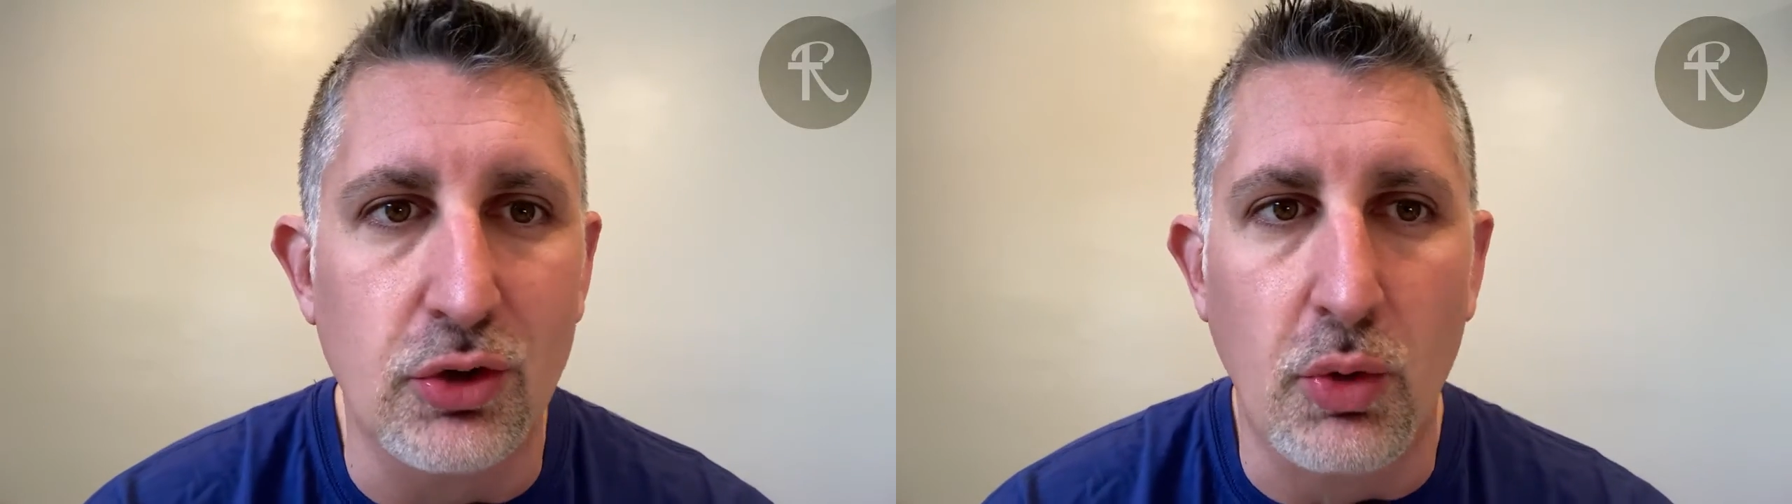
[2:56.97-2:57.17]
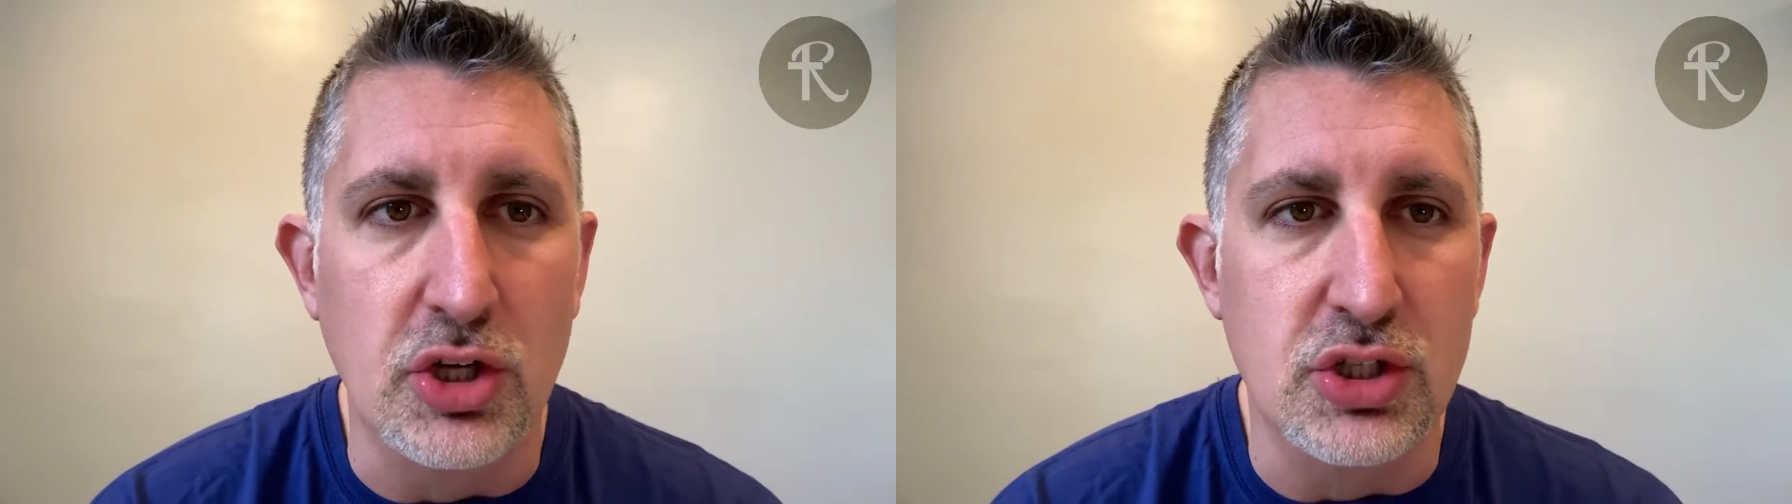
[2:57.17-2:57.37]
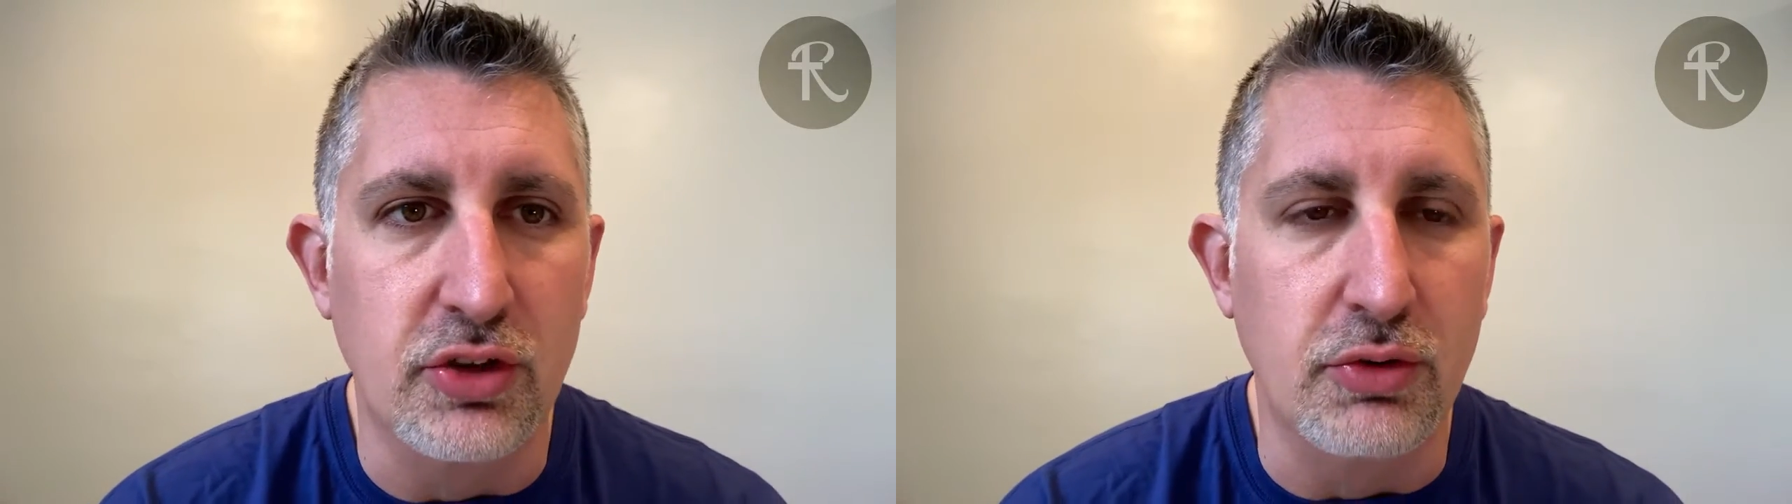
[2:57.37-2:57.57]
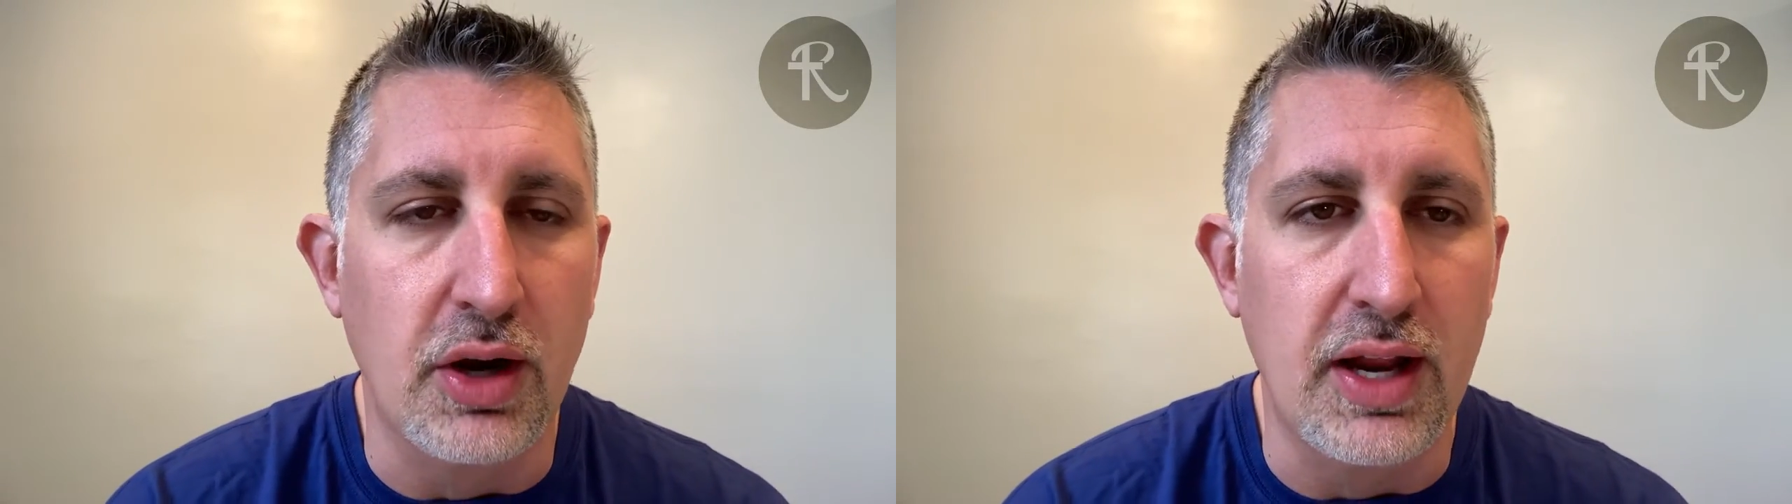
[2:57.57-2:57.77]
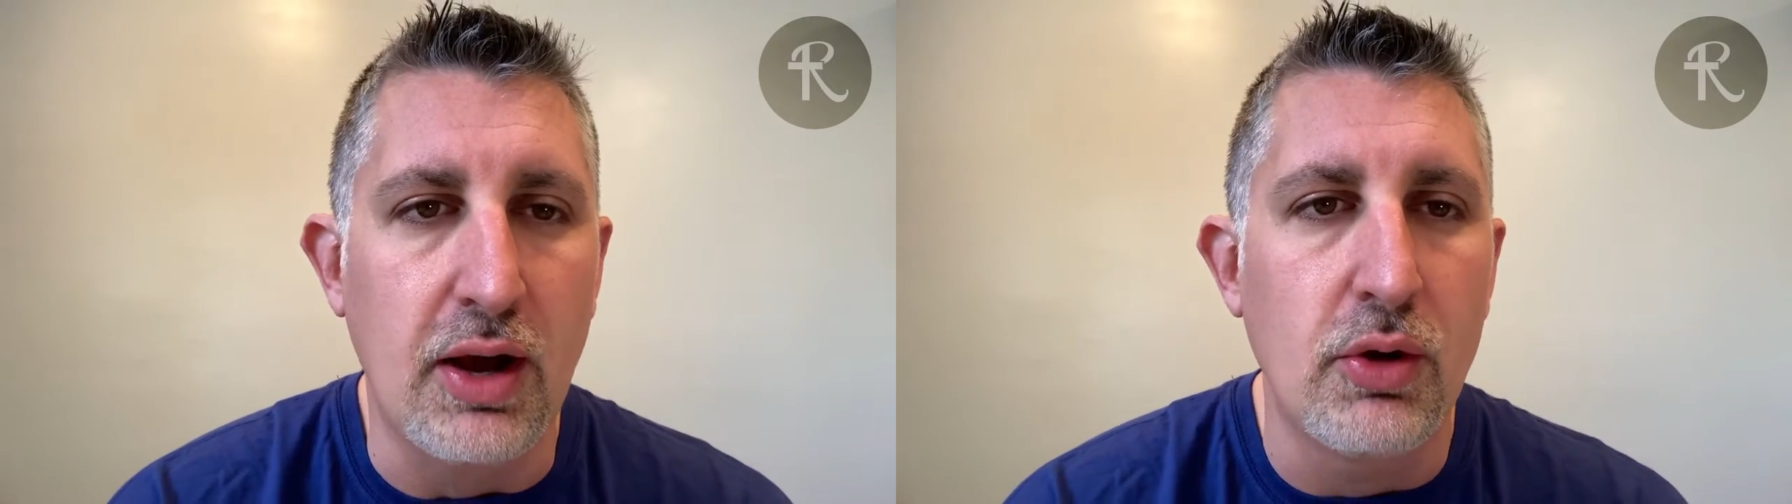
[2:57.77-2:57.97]
and you're watching
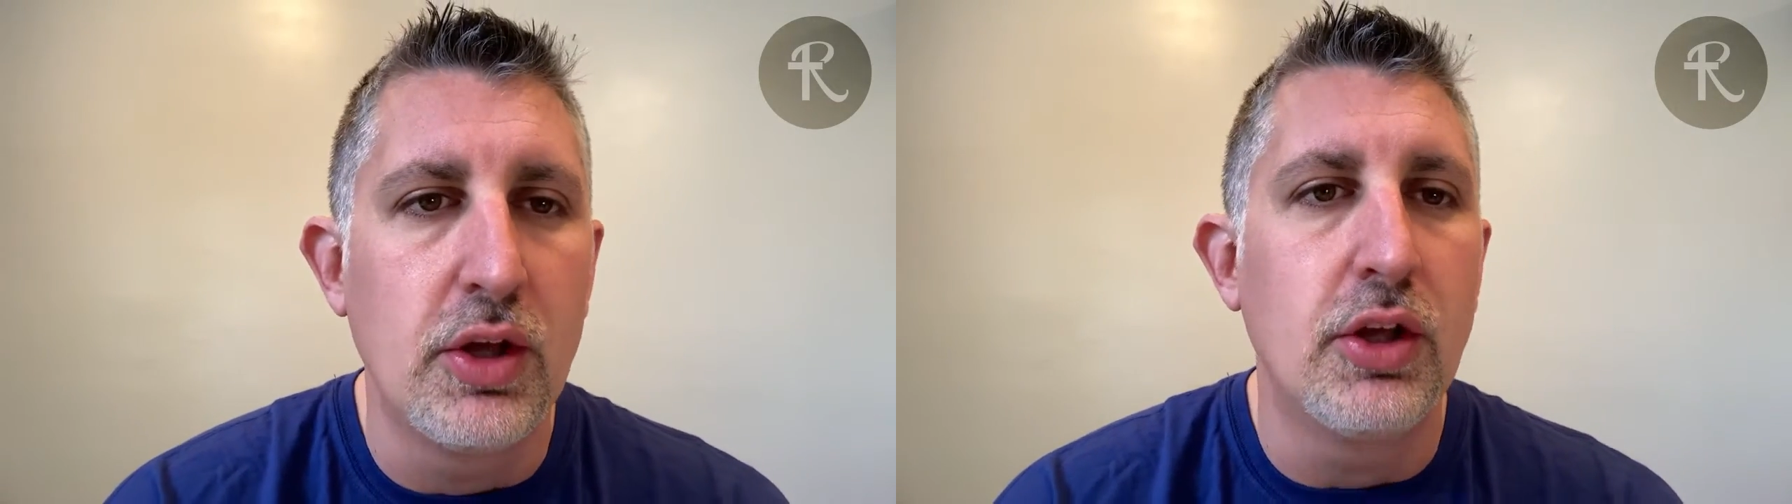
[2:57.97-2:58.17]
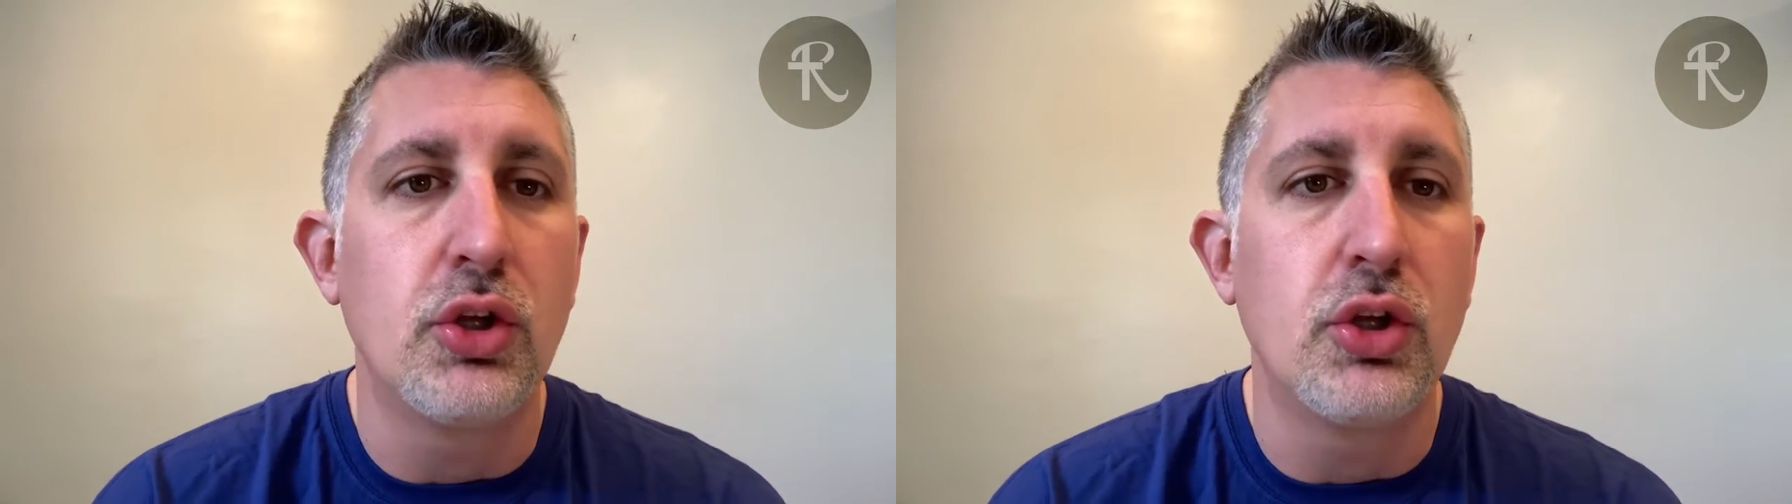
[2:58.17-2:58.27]
this right now.